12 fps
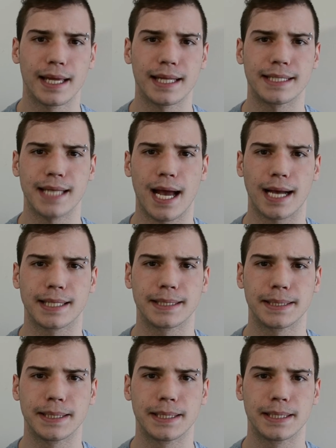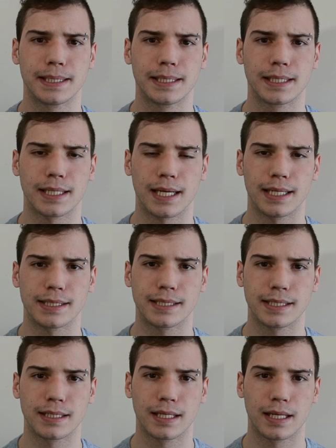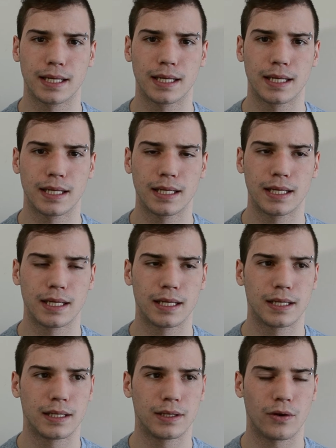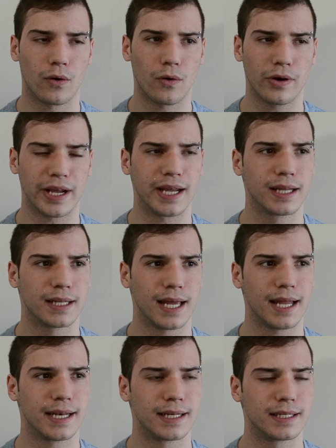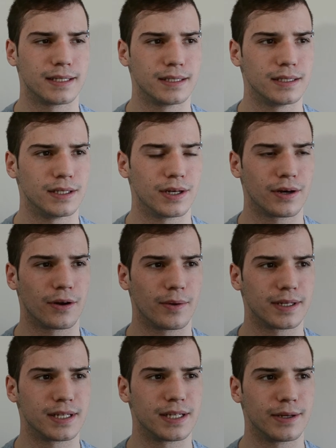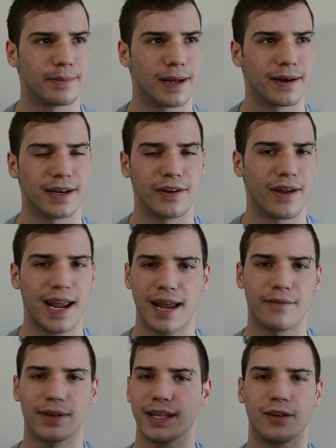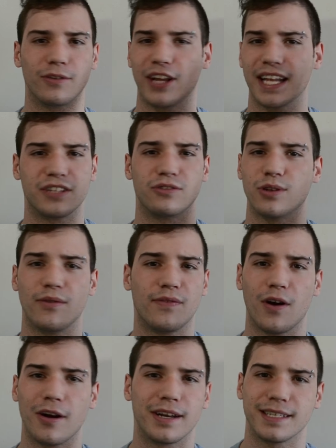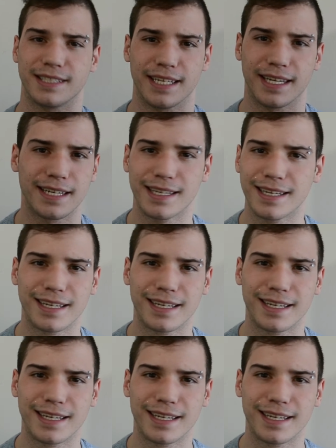It sucks, because you're horny, and you don't know what to do about it, and your hand really only gets you so far, doesn't it?